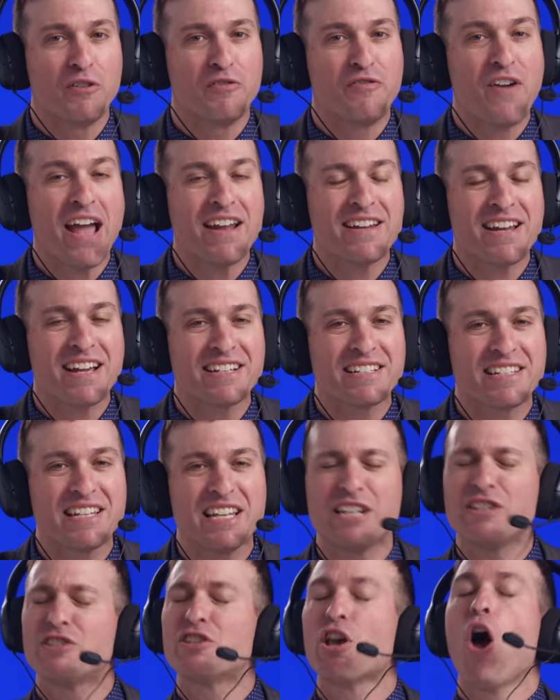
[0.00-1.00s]
of Vat
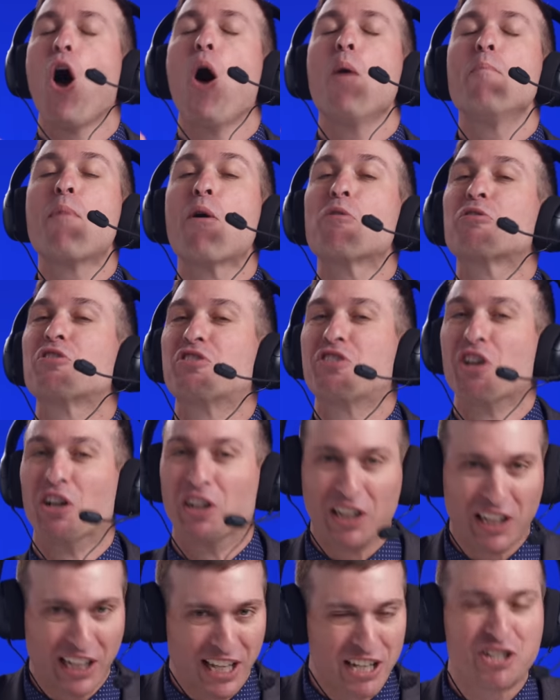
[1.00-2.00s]
19's most
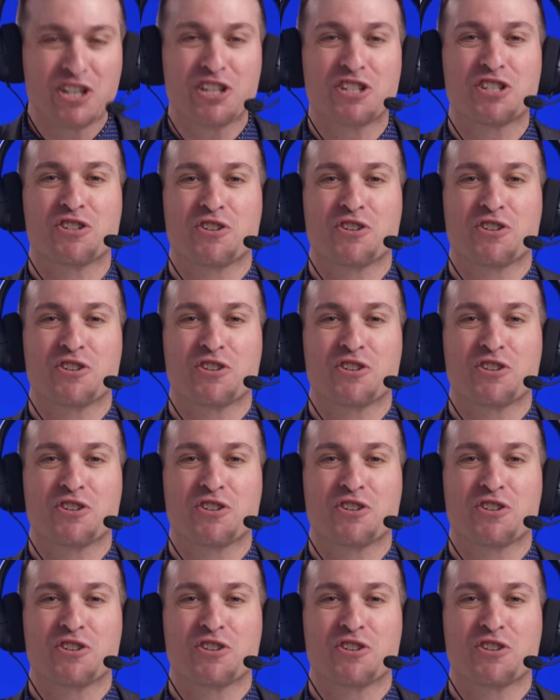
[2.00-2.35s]
delicious